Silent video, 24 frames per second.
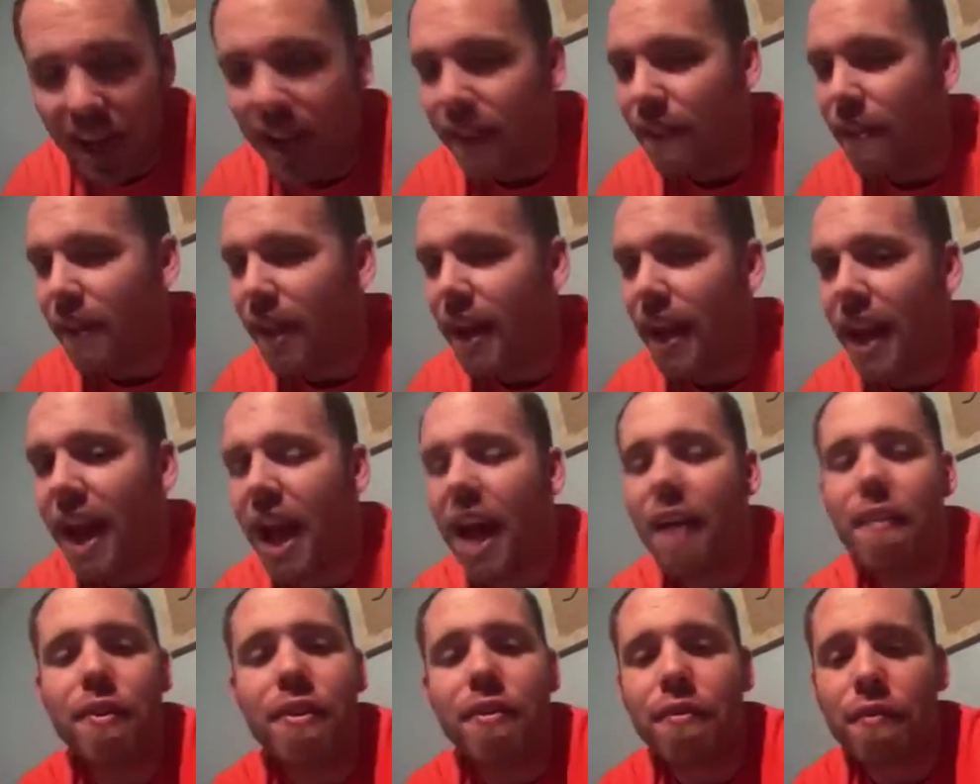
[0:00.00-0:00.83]
and they
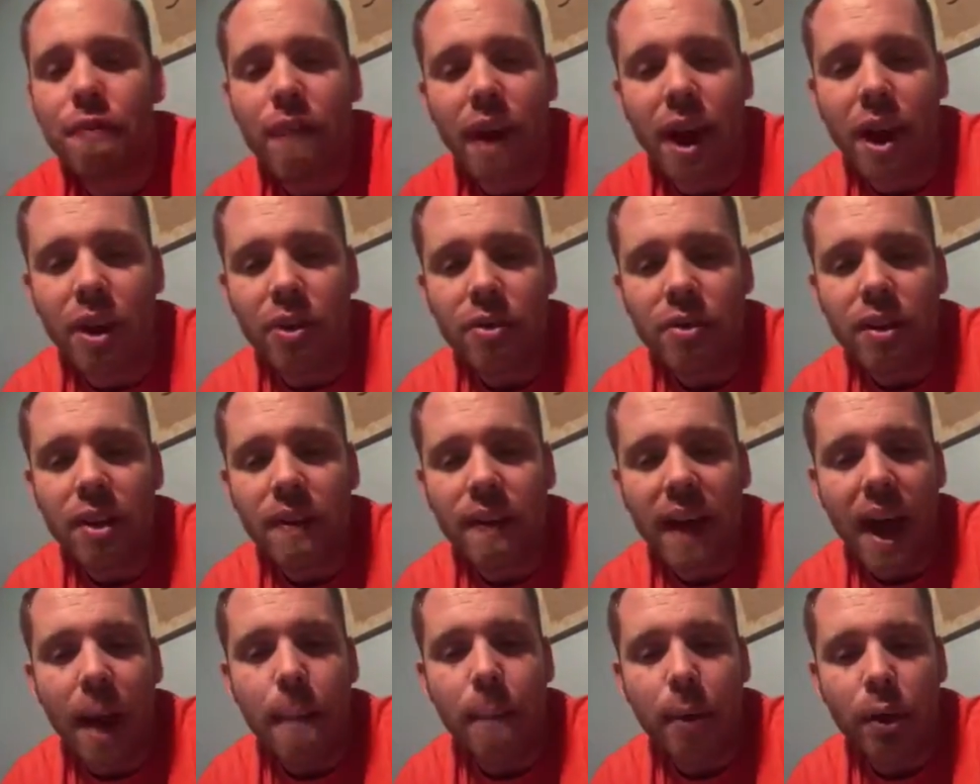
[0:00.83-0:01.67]
haven't found
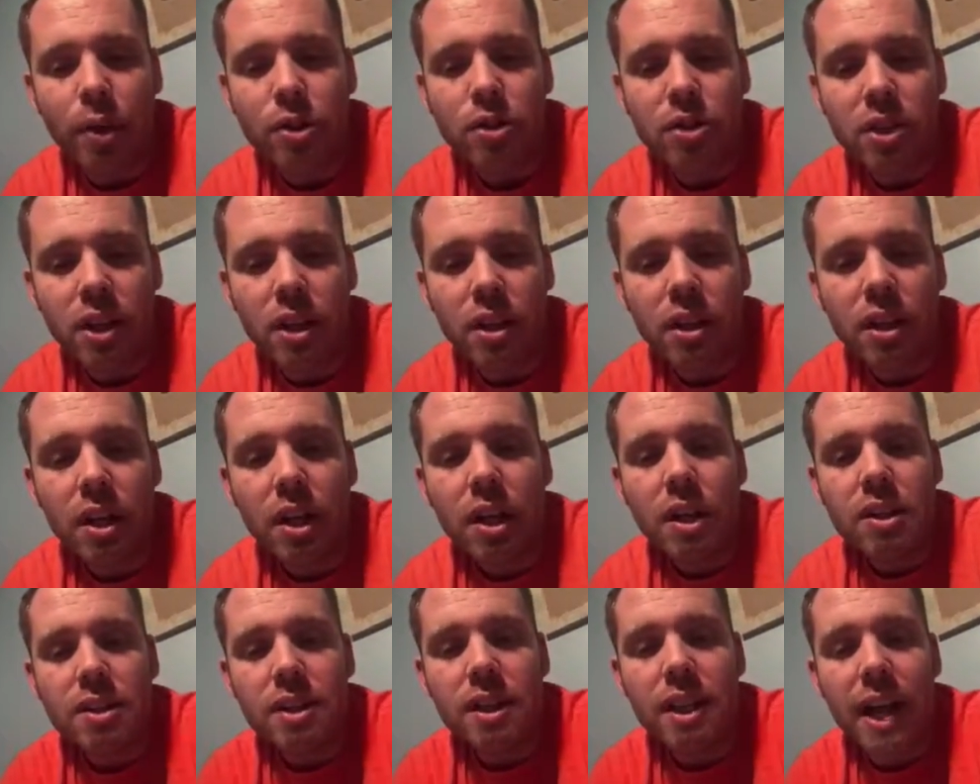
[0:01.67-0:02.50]
that person
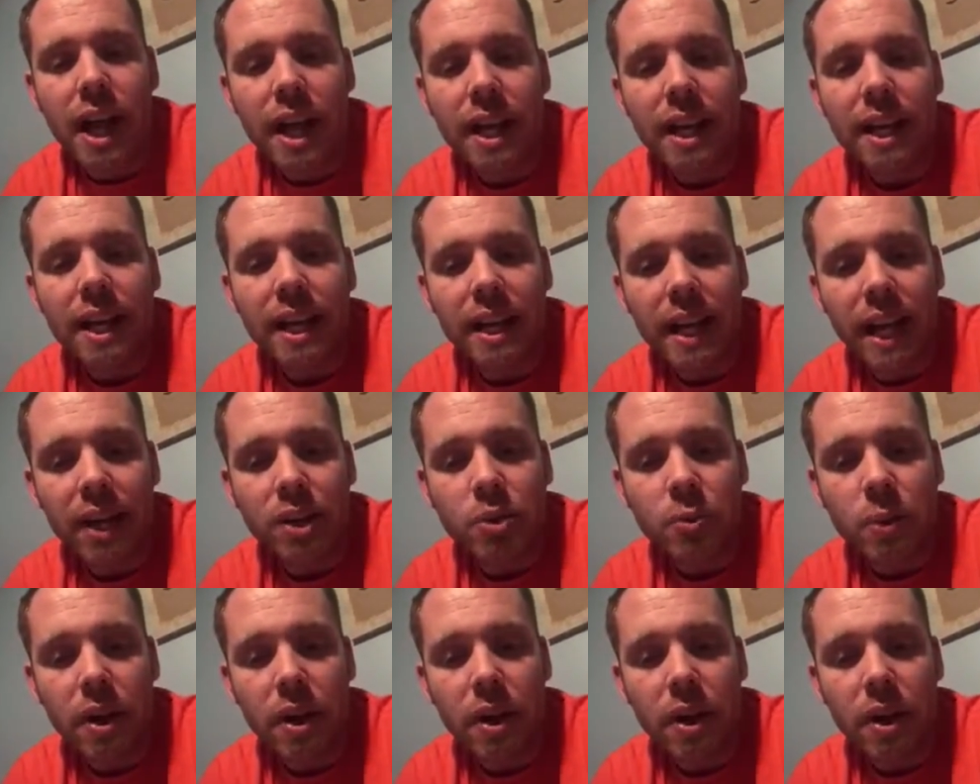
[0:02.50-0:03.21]
to kind of connect